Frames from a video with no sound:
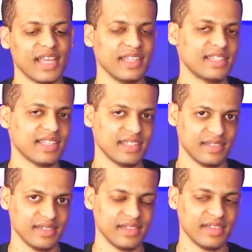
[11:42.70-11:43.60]
At least, at,
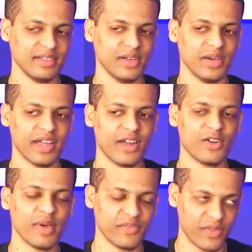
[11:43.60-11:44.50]
you know, I
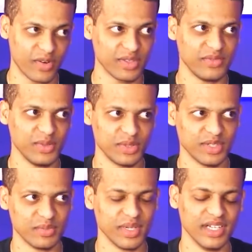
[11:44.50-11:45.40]
don't know about far in the
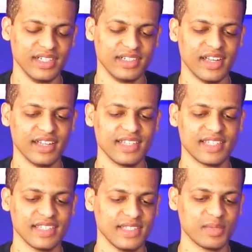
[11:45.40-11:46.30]
future, but at
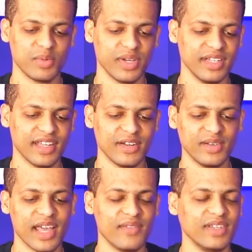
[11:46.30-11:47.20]
least at this point, I
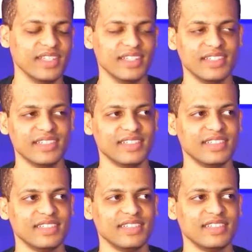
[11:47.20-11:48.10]
don't have any
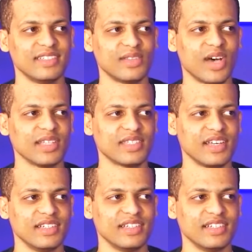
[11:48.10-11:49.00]
thoughts
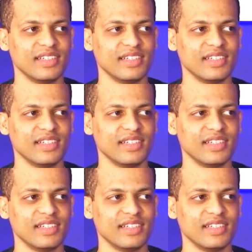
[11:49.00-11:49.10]
on.